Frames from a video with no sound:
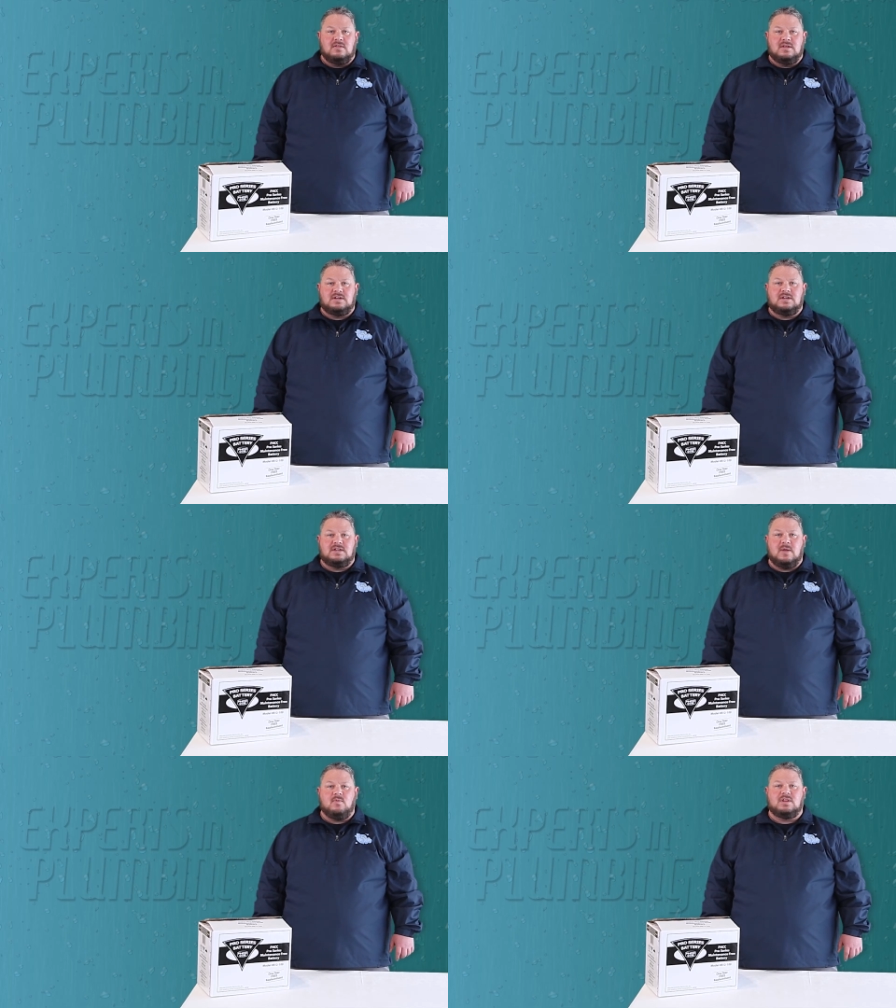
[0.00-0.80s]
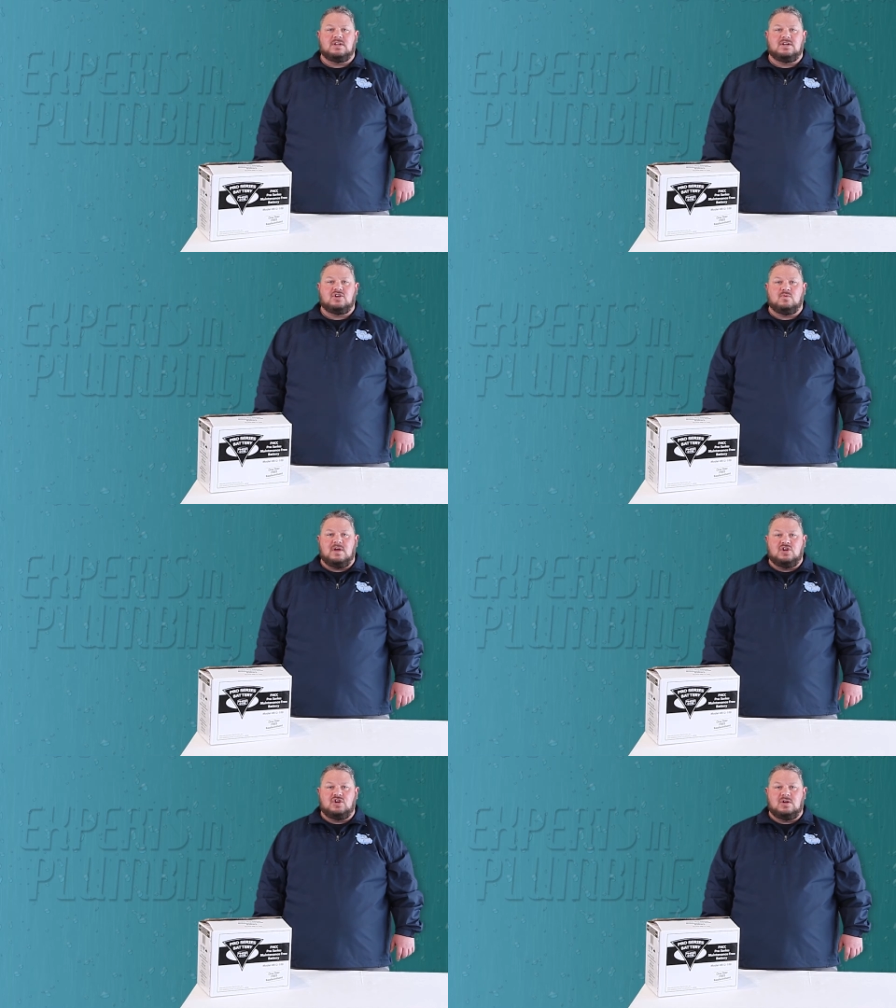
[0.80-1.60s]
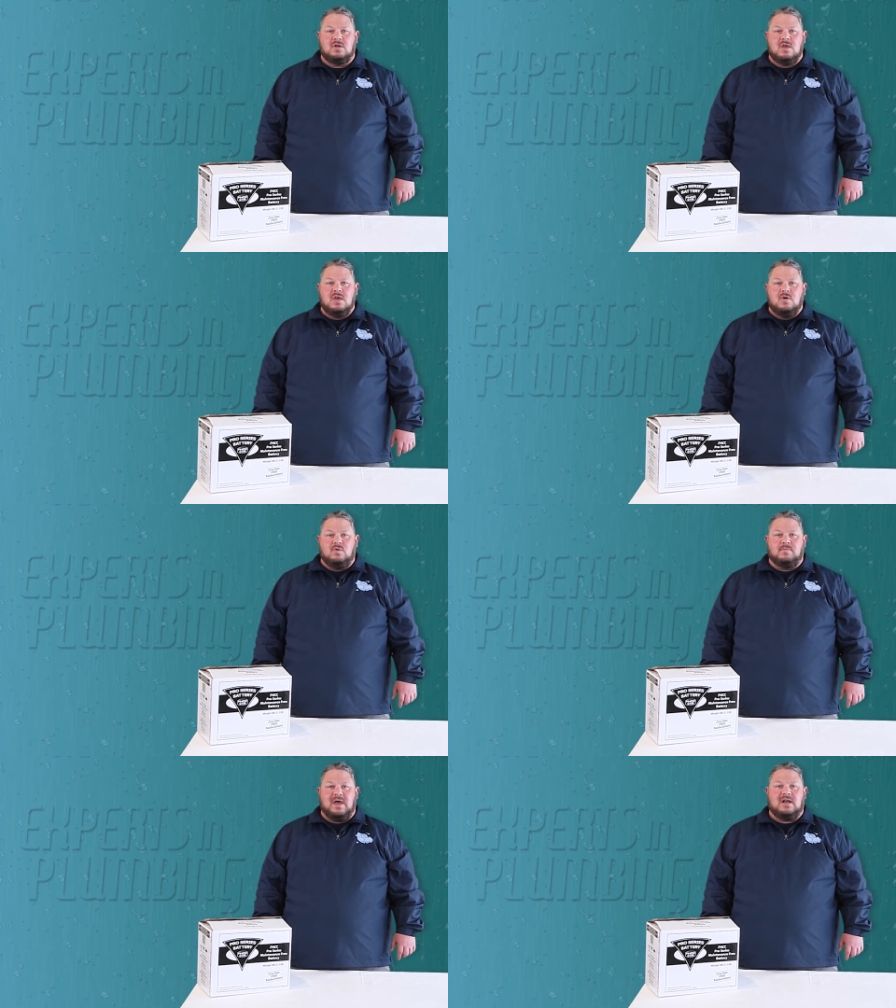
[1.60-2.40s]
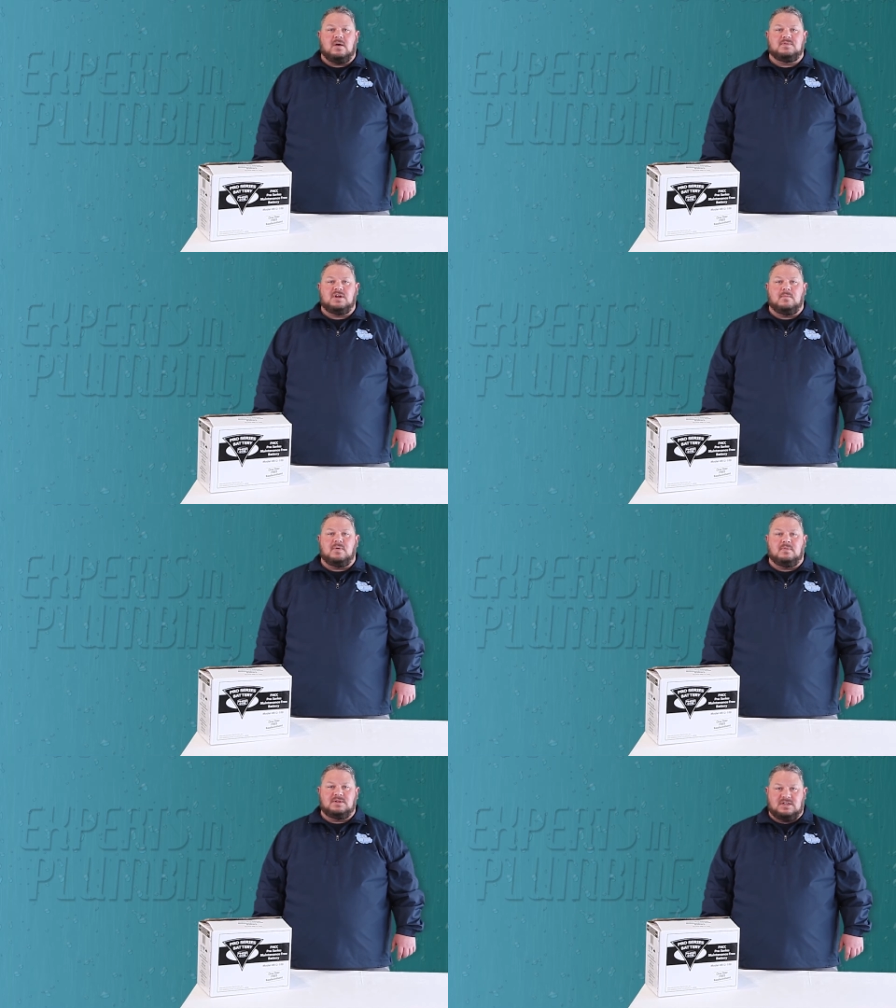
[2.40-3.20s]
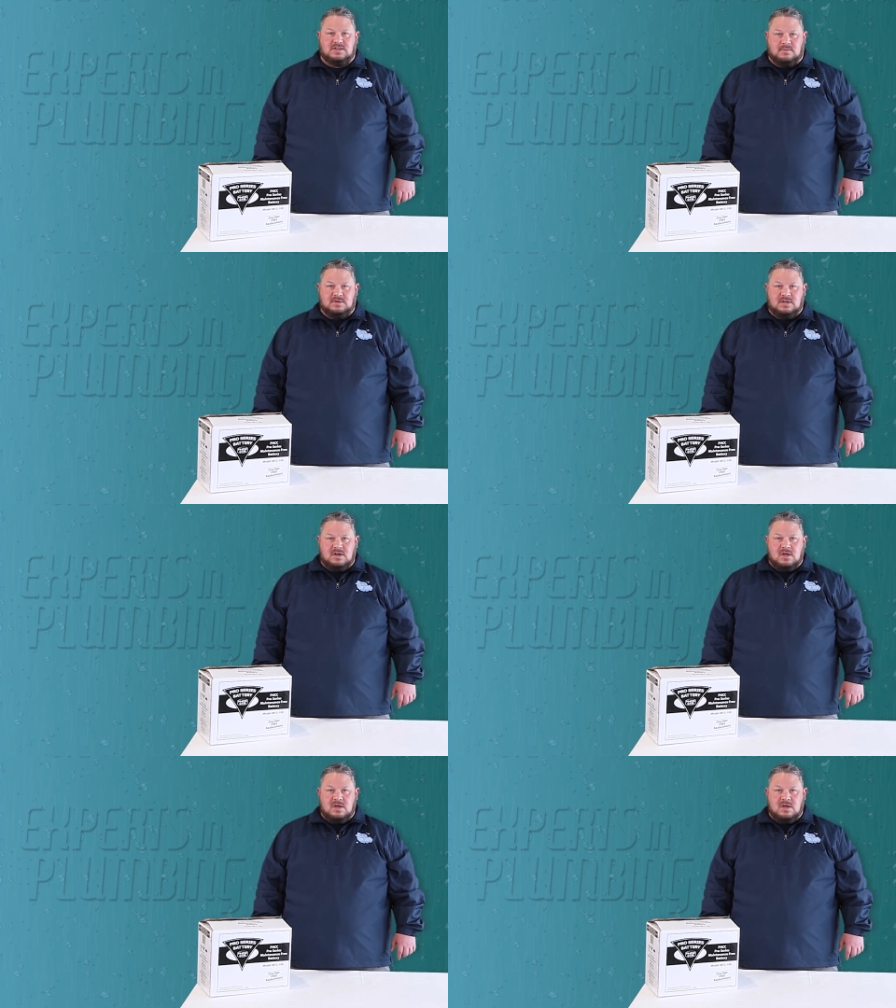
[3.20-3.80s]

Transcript: This is somewhat the situation with backup sump pump systems.